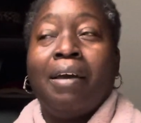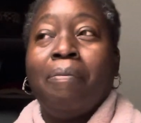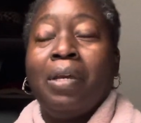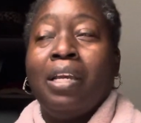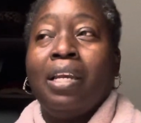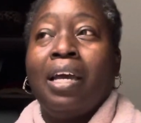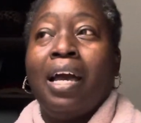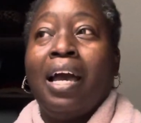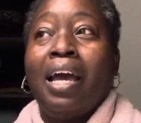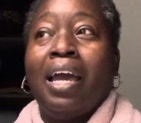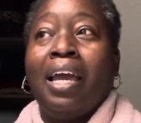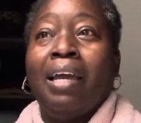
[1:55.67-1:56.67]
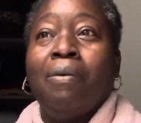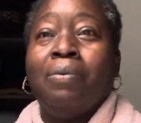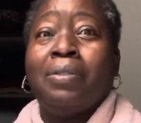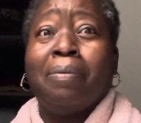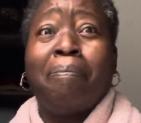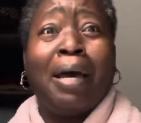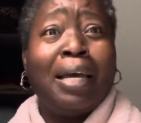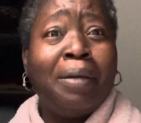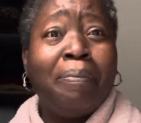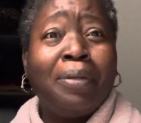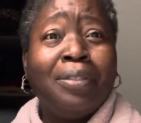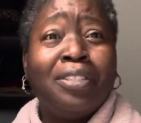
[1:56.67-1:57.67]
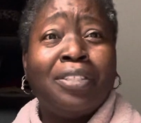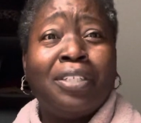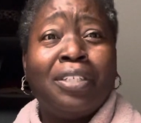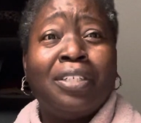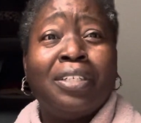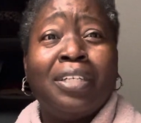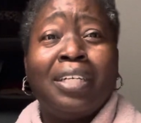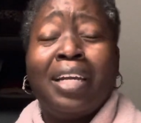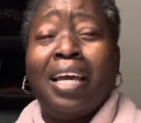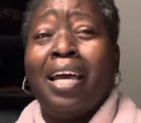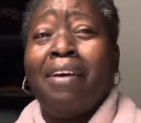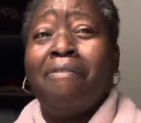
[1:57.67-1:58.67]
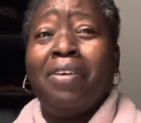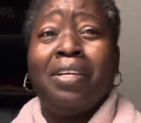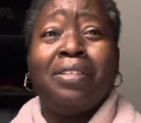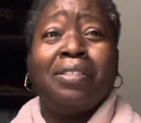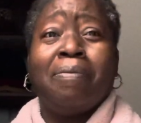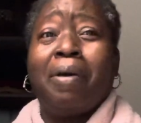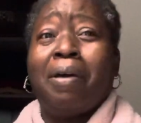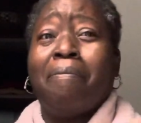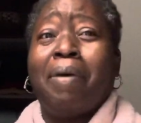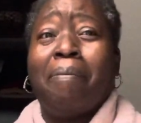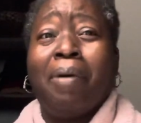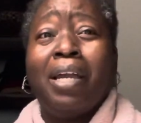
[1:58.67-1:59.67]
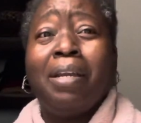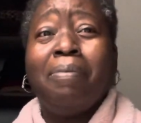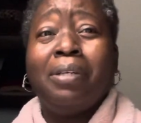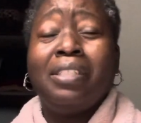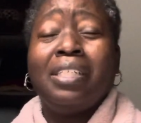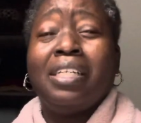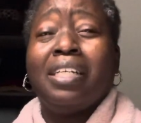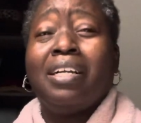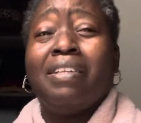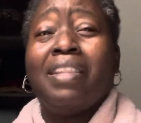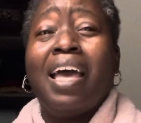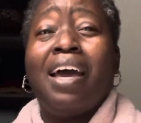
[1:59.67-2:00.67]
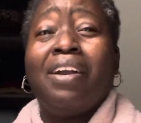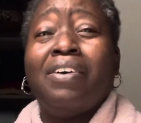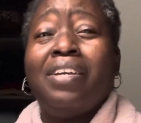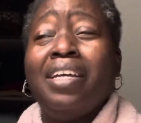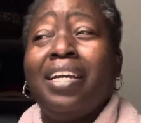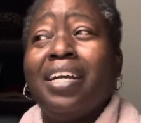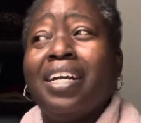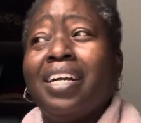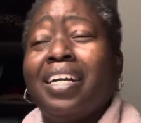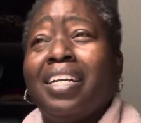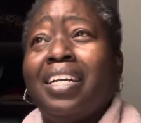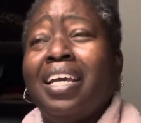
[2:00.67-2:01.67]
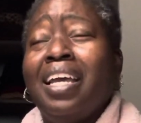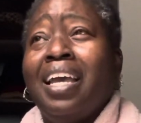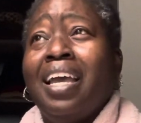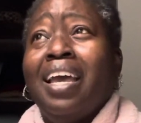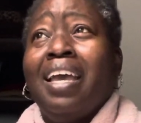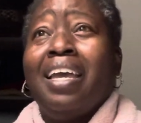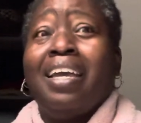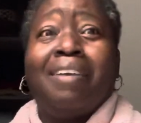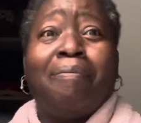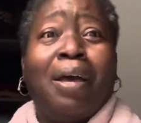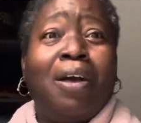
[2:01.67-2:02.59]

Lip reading: I mean, I was a bodybuilder, and I have videos about my bodybuilding and all that on here, and my